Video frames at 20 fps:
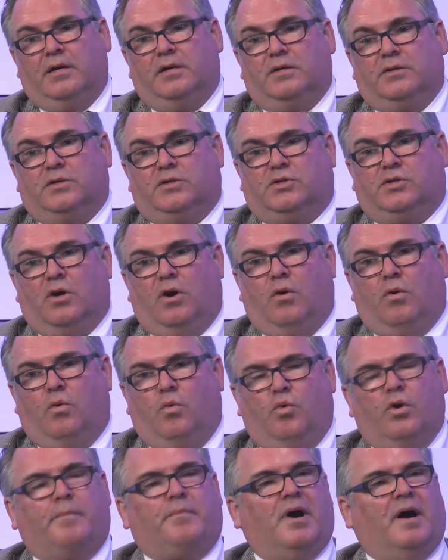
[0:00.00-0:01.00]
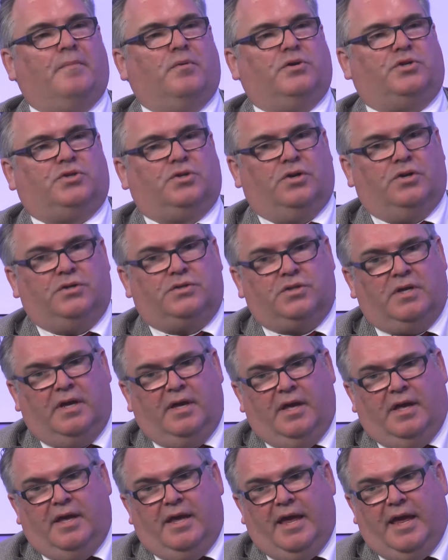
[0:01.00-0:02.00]
So we're publishers,
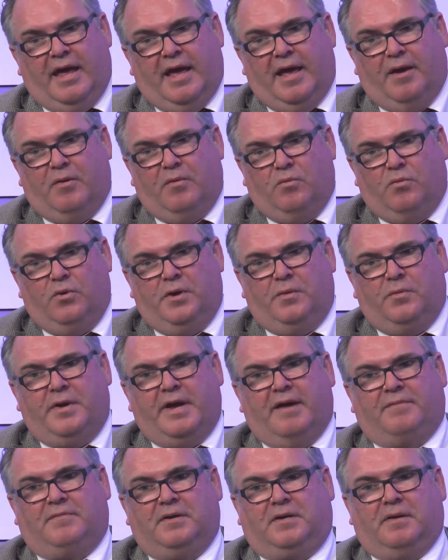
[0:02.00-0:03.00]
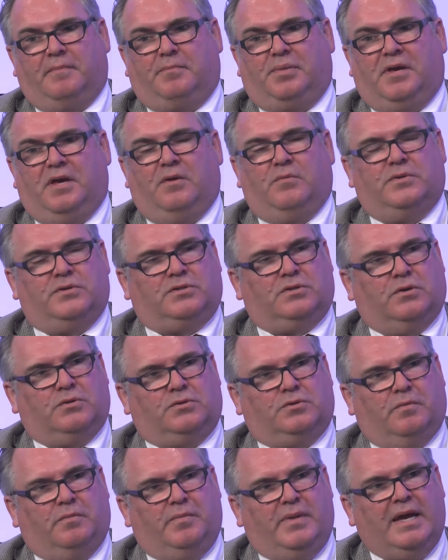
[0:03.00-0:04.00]
and we have to compete with
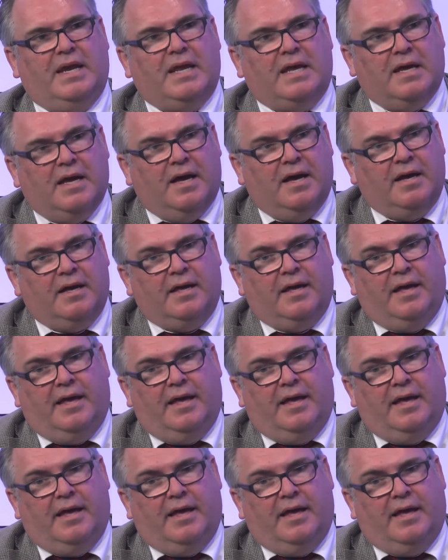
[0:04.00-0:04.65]
social media,